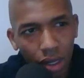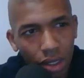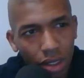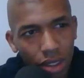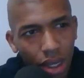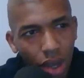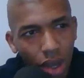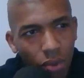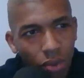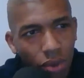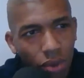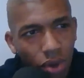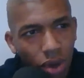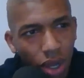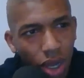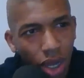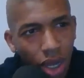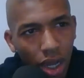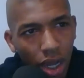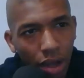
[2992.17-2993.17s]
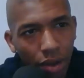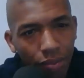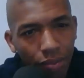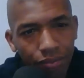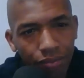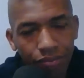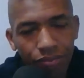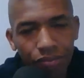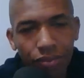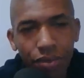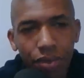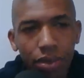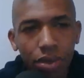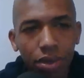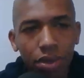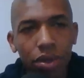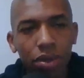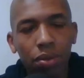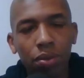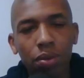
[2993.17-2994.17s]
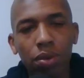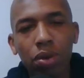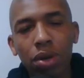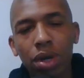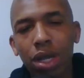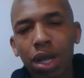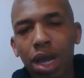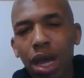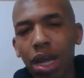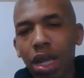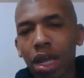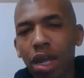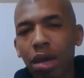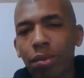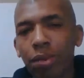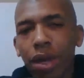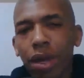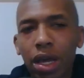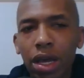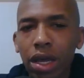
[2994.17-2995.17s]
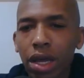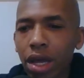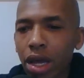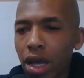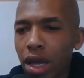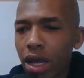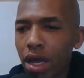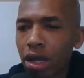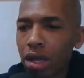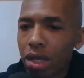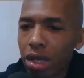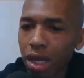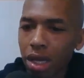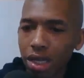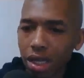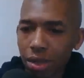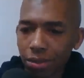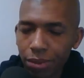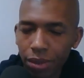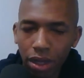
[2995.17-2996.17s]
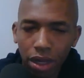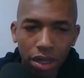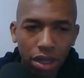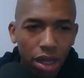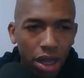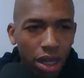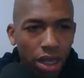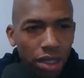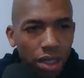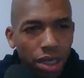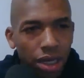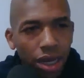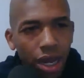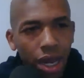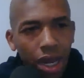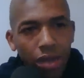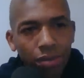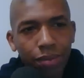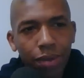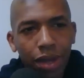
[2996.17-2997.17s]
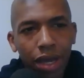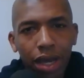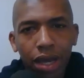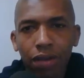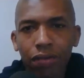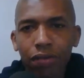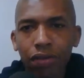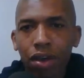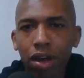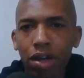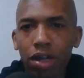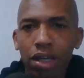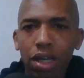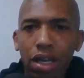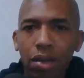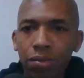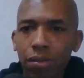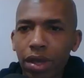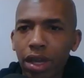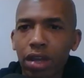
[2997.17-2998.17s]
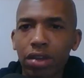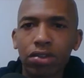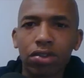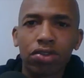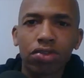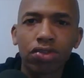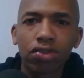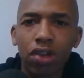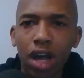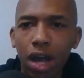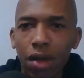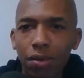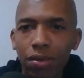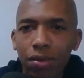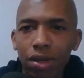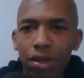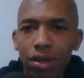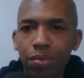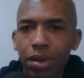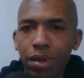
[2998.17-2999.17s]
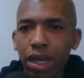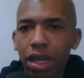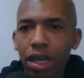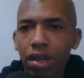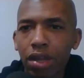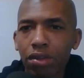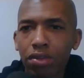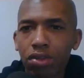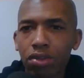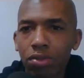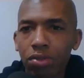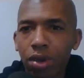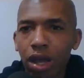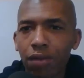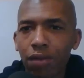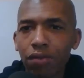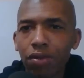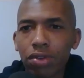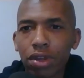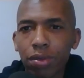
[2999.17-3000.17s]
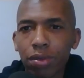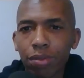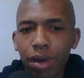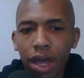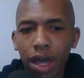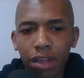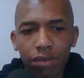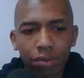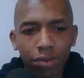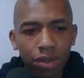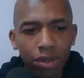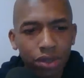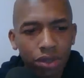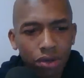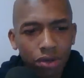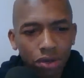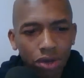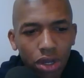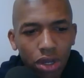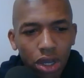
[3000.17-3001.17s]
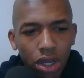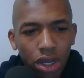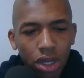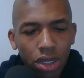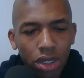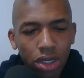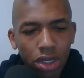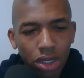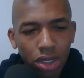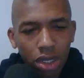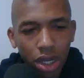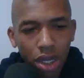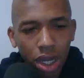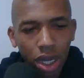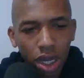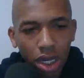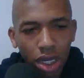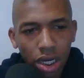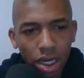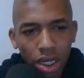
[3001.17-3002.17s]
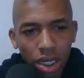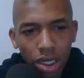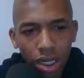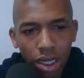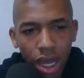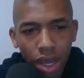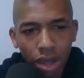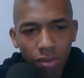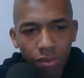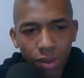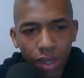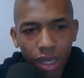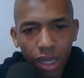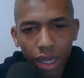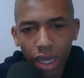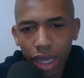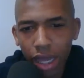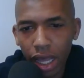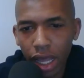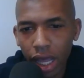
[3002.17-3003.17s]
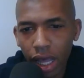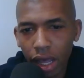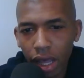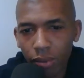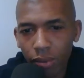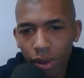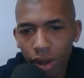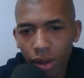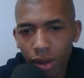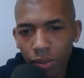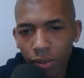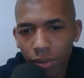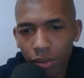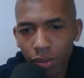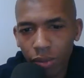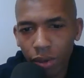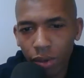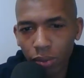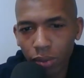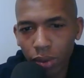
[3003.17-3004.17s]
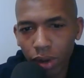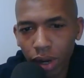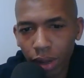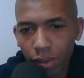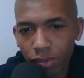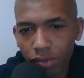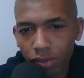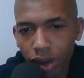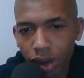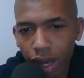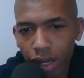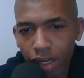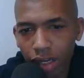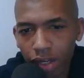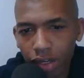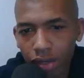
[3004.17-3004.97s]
Yo, we're gonna get out of here, man. I keep telling y'all, hit the like, man. If y'all can, man, subscribe to the page, do whatever you could possibly do to look out, man. What I'm trying to